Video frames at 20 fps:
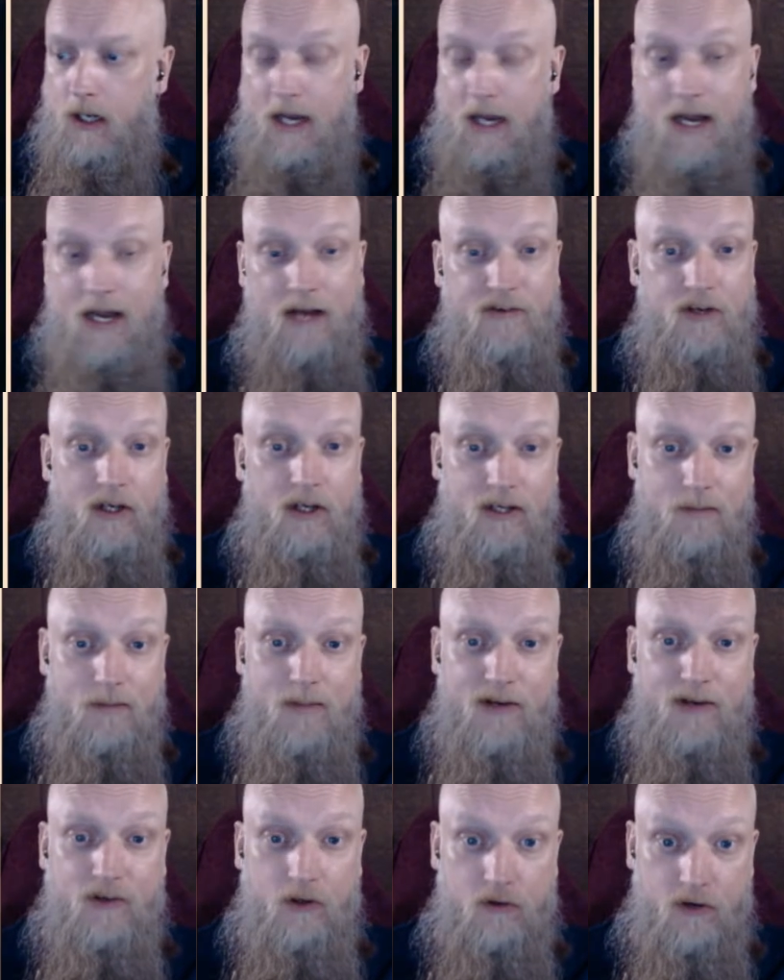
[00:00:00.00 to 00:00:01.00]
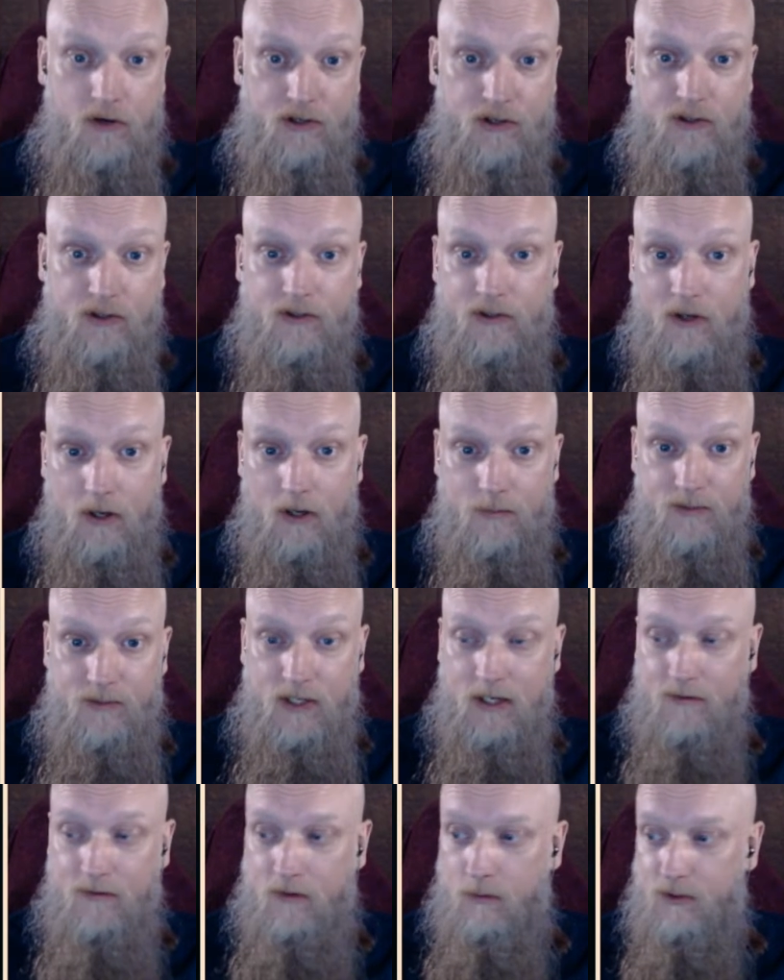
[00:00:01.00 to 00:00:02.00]
And actually, I didn't mention Christian times
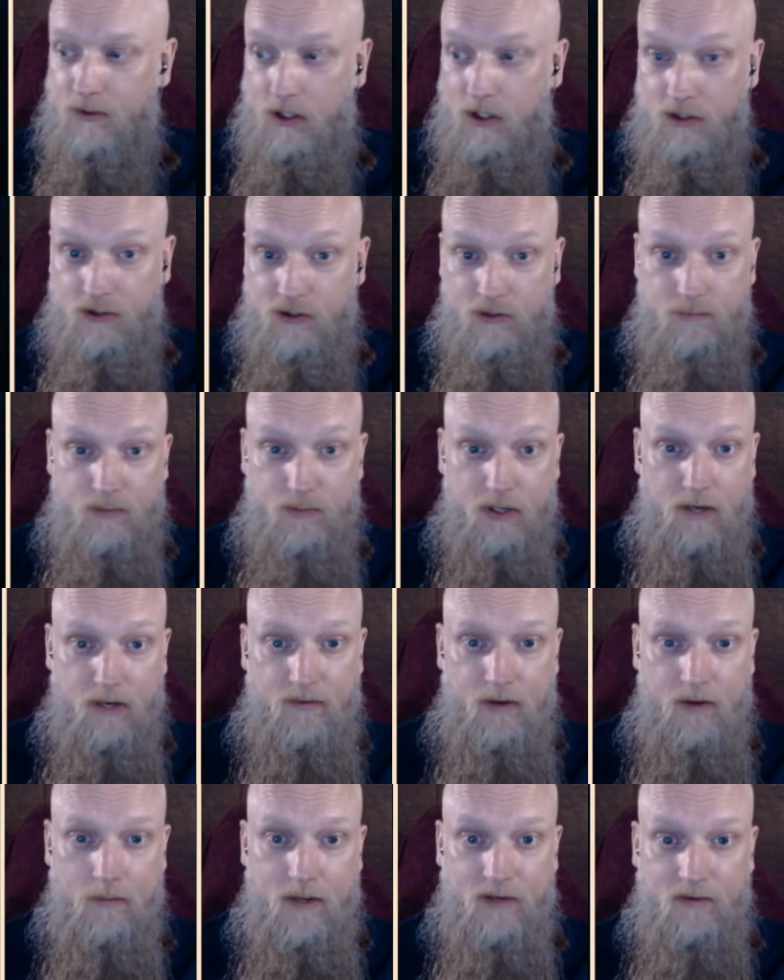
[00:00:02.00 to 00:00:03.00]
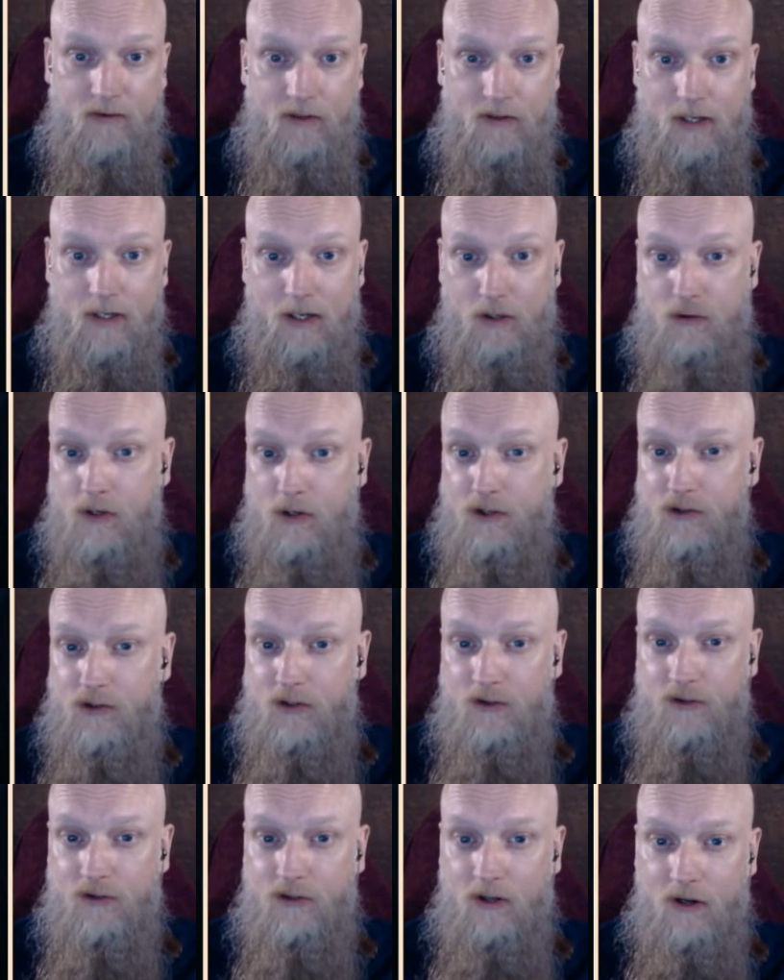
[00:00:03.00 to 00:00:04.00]
either, which I'll just briefly mention. Now,
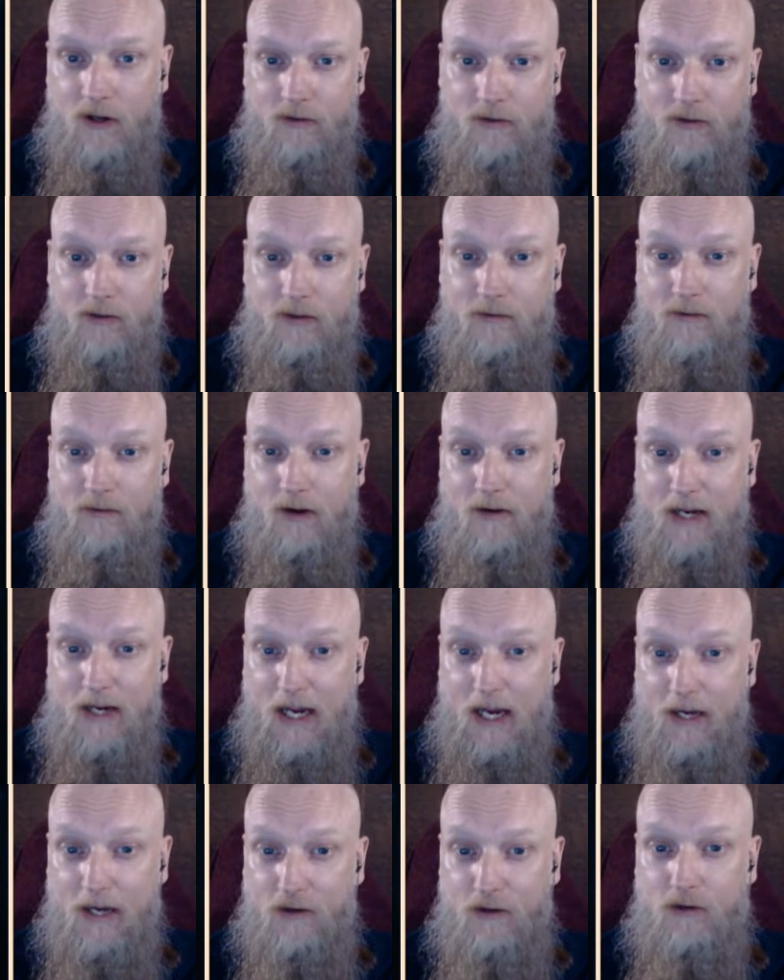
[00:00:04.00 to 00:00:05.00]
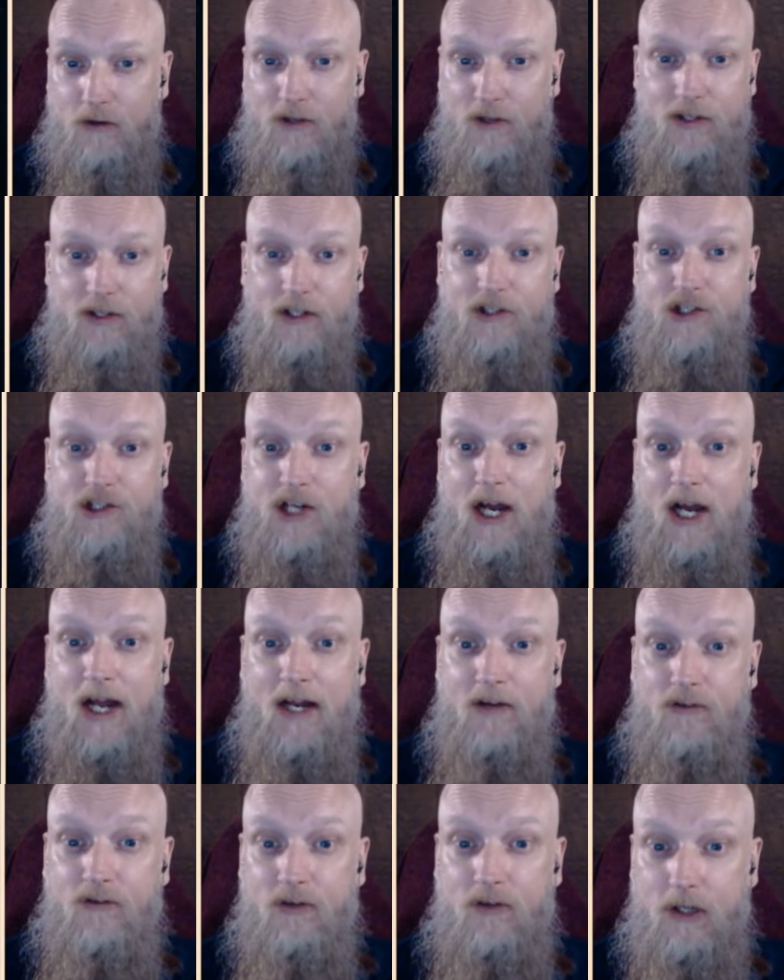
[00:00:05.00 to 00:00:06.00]
Christian shows us a very interesting
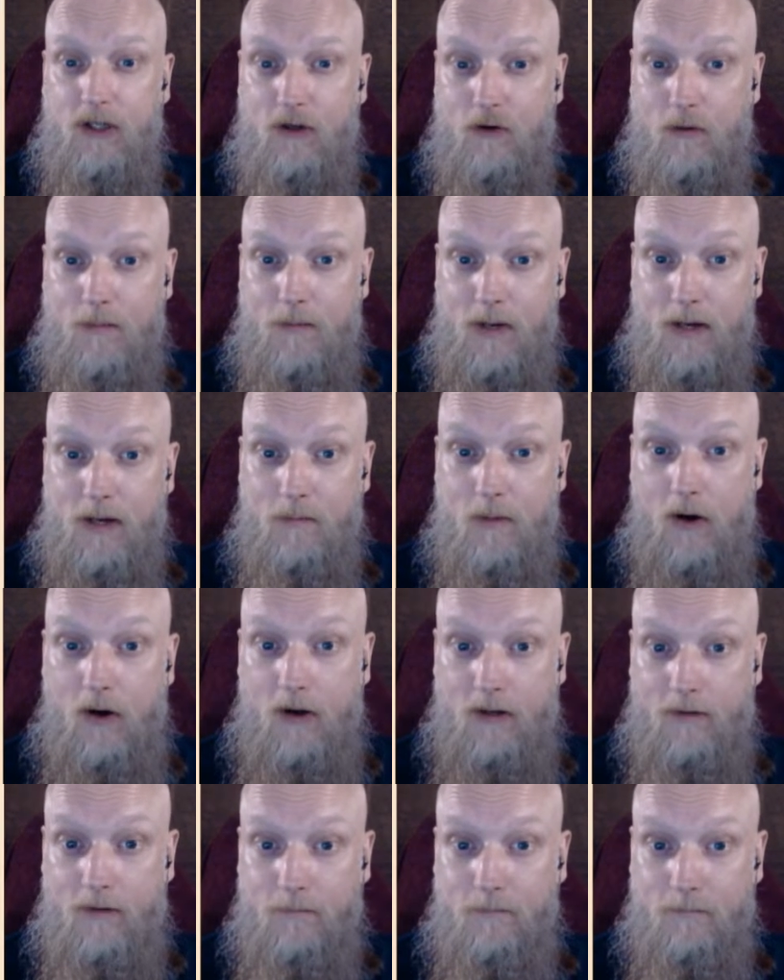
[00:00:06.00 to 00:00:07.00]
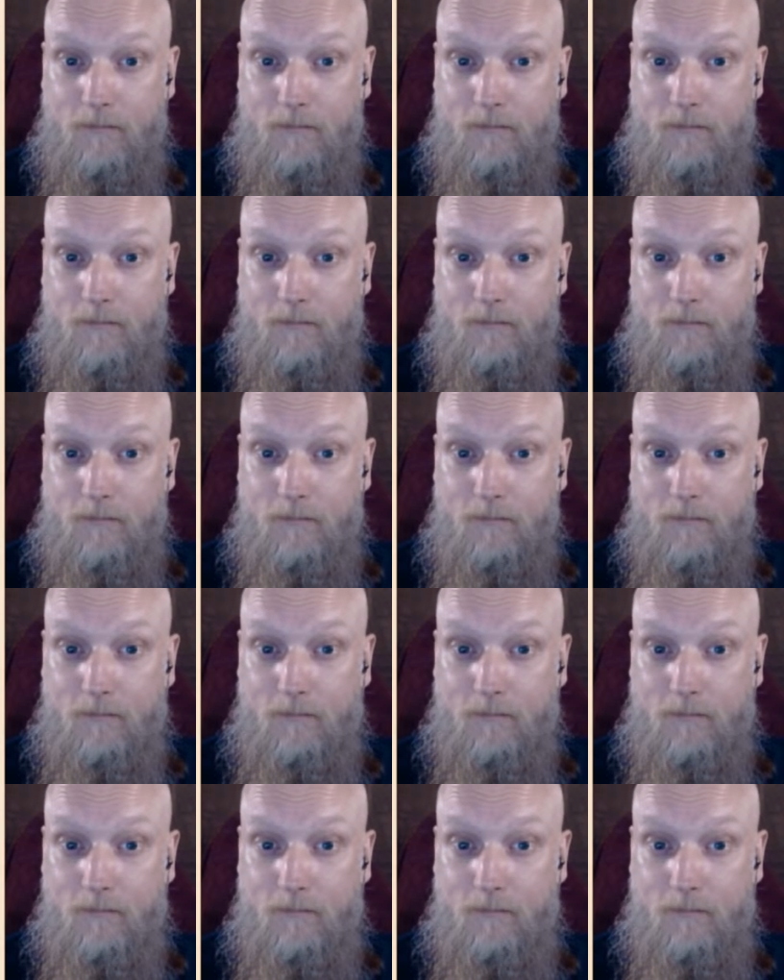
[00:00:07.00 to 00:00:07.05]
change in the European mind.